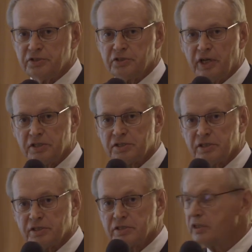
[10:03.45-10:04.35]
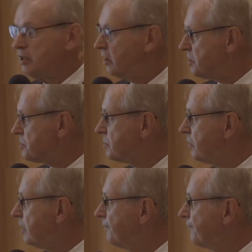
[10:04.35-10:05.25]
Is Genesis
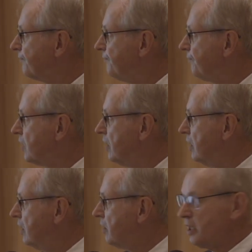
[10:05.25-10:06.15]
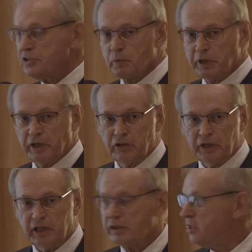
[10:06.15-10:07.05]
history. Okay, so we're going to
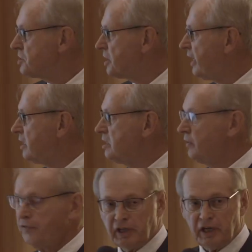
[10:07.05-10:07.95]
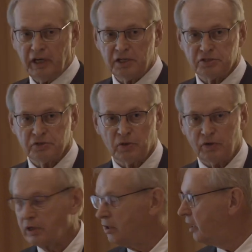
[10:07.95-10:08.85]
look at the scientific and
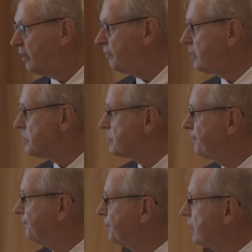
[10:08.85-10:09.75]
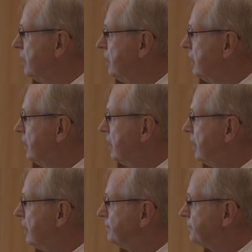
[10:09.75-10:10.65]
historical evidence.
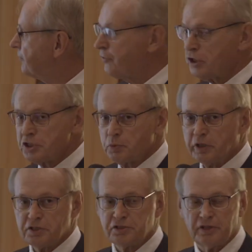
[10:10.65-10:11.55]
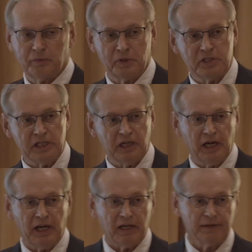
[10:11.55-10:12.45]
First, we're going to start with
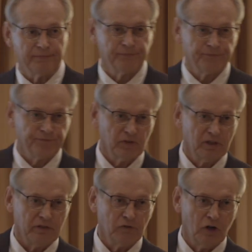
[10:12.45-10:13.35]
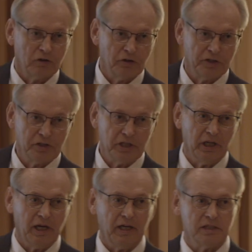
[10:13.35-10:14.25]
DNA. You've all heard of
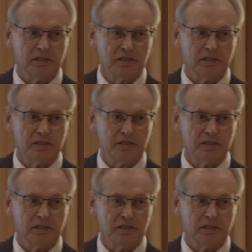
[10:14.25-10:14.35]
DNA.